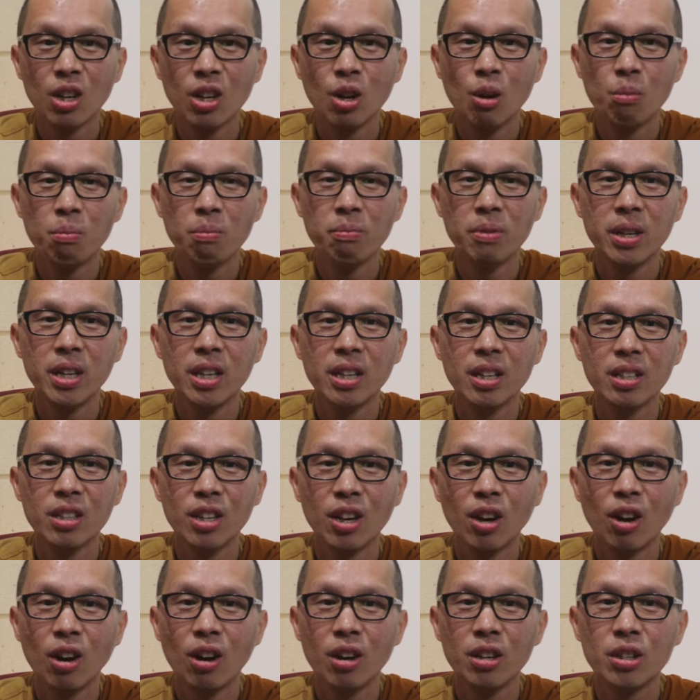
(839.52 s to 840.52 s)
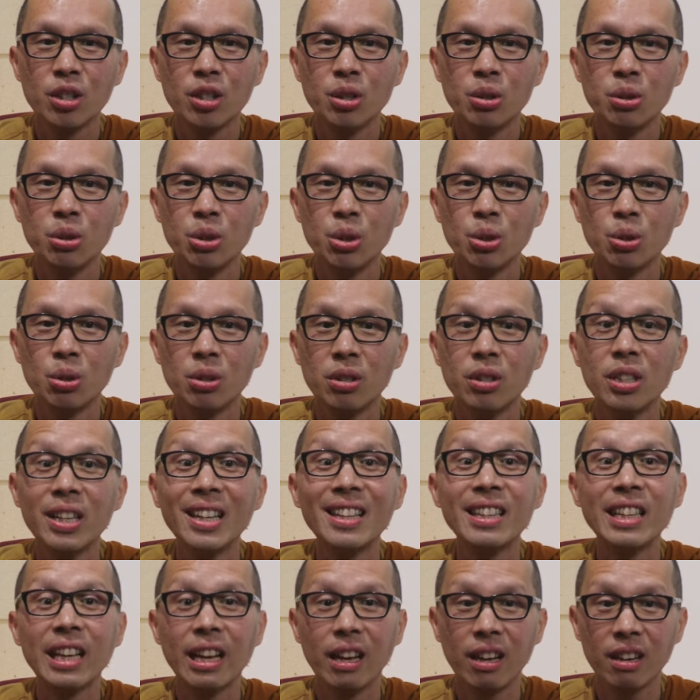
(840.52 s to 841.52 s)
Opening the heart to the
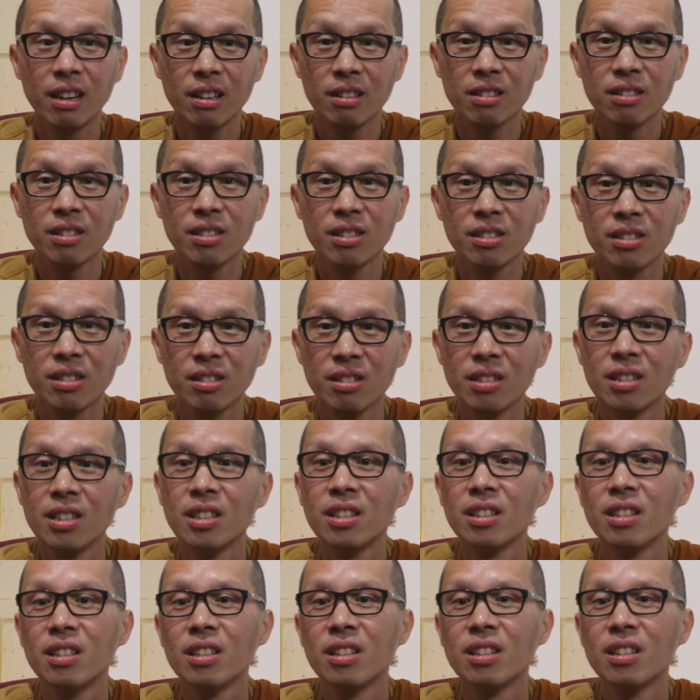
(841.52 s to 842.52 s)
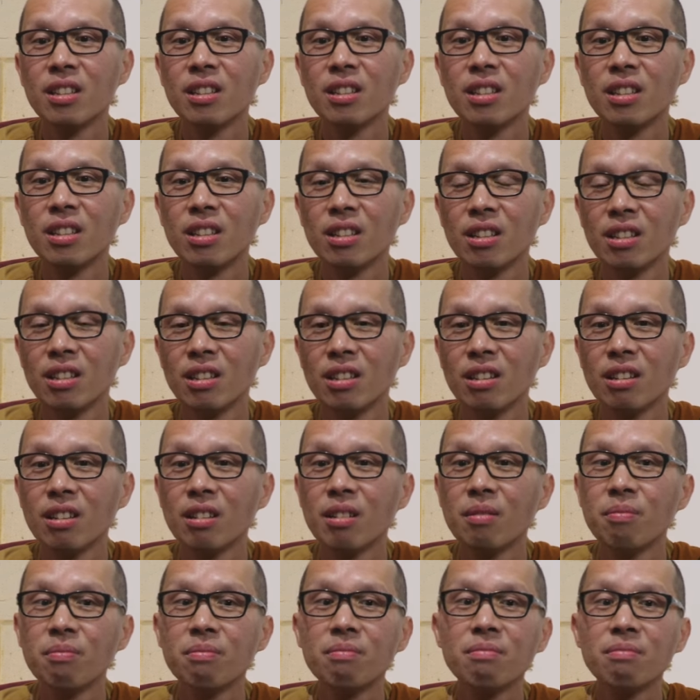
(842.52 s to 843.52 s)
text,
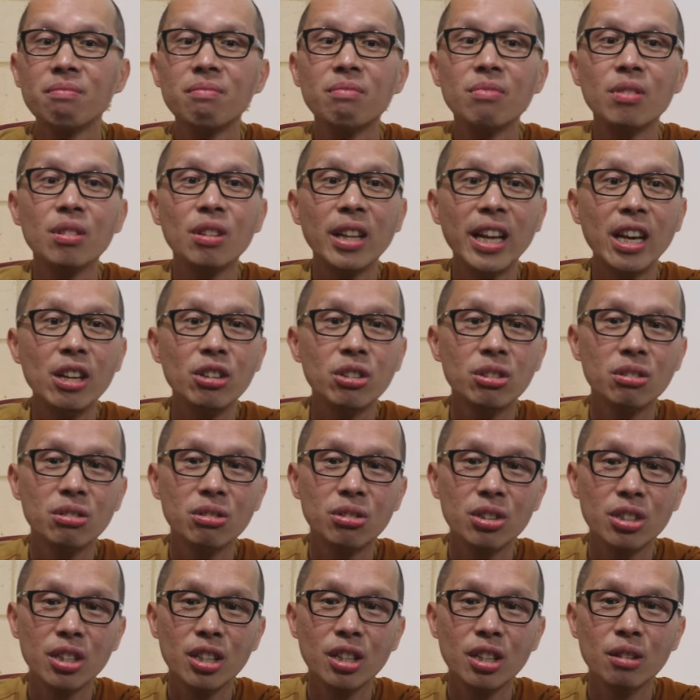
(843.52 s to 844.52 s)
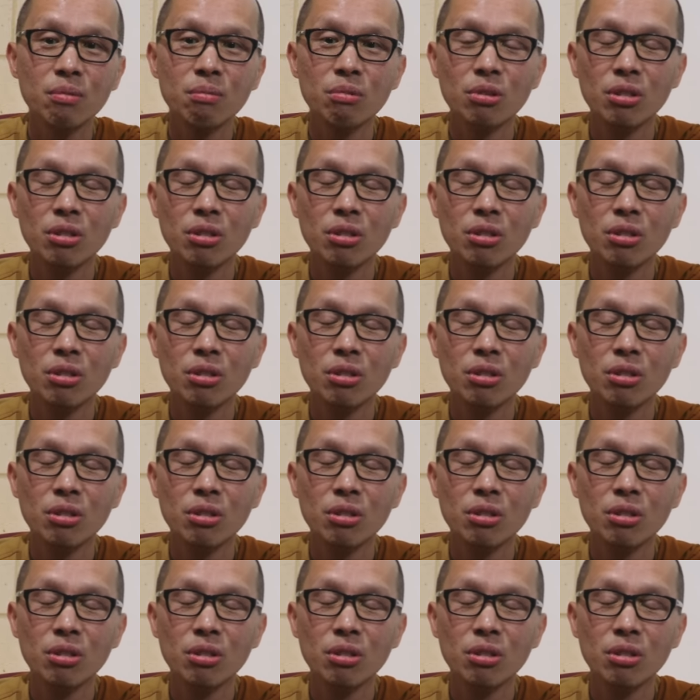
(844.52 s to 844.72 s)
the relationship,